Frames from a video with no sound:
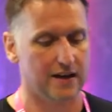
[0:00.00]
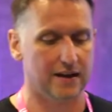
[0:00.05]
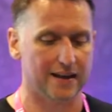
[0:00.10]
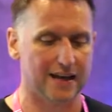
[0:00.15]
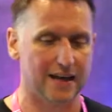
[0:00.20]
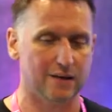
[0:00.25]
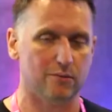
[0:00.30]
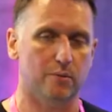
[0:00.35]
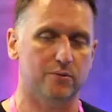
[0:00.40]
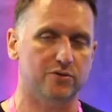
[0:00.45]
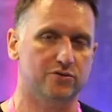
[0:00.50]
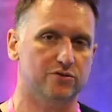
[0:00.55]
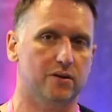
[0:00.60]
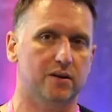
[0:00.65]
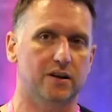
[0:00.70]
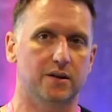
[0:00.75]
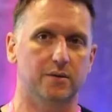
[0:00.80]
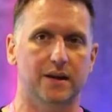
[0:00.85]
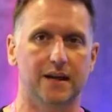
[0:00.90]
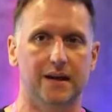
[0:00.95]
And again, what we're
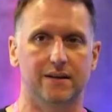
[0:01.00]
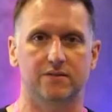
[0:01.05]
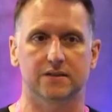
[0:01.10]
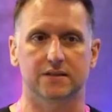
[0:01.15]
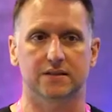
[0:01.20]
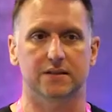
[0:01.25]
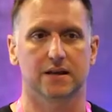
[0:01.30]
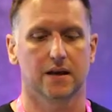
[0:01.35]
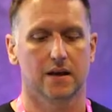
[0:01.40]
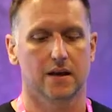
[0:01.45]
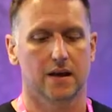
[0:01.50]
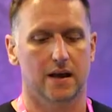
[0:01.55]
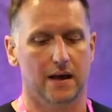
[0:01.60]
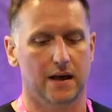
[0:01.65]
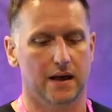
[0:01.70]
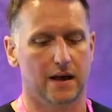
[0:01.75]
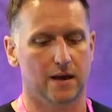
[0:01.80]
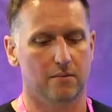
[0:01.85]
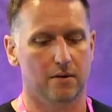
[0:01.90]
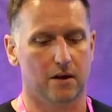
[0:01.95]
trying to do here is
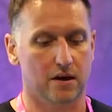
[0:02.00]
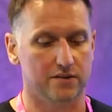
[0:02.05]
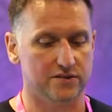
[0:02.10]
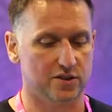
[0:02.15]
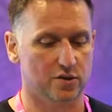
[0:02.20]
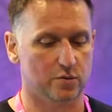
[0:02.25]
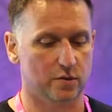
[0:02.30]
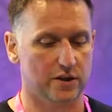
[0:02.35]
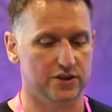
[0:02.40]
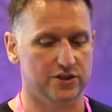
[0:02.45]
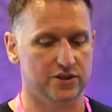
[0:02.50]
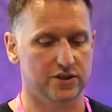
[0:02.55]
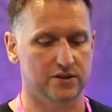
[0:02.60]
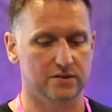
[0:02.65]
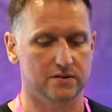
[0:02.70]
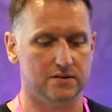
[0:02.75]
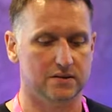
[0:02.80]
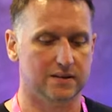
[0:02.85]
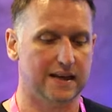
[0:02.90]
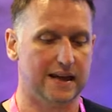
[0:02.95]
answer
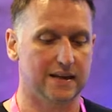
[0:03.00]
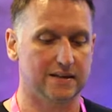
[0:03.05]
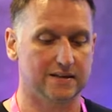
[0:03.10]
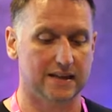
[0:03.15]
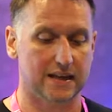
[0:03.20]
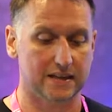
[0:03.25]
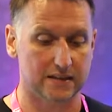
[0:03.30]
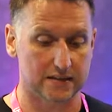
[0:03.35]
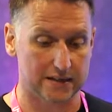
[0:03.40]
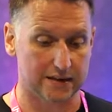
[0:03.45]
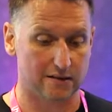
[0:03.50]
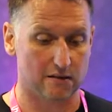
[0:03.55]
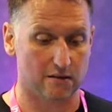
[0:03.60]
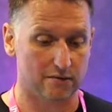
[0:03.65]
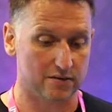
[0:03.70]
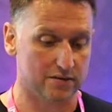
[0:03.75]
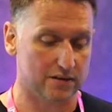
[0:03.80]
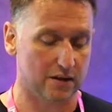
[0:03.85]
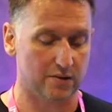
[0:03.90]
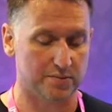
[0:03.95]
questions, get into that zero
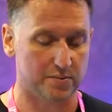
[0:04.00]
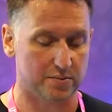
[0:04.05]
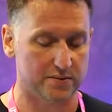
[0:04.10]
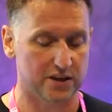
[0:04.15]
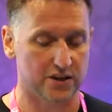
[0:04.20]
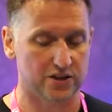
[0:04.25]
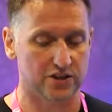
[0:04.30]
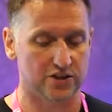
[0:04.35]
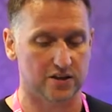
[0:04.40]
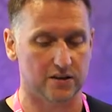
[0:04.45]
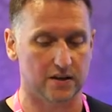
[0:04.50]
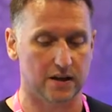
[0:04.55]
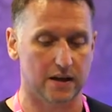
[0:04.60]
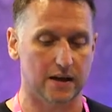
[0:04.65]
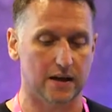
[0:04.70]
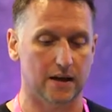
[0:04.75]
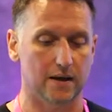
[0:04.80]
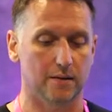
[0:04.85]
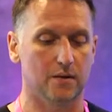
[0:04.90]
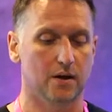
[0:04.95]
results position
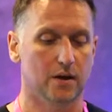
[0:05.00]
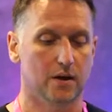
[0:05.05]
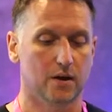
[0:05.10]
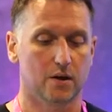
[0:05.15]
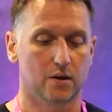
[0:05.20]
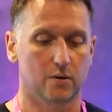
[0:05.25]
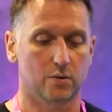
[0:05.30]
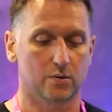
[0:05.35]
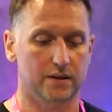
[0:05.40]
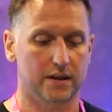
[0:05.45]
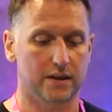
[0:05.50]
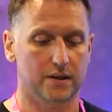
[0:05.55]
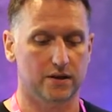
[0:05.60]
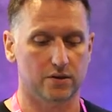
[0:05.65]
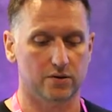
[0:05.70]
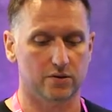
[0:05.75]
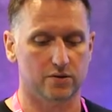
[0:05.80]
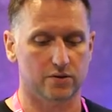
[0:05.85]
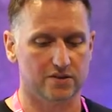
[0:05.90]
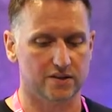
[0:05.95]
within
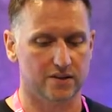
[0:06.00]
Google.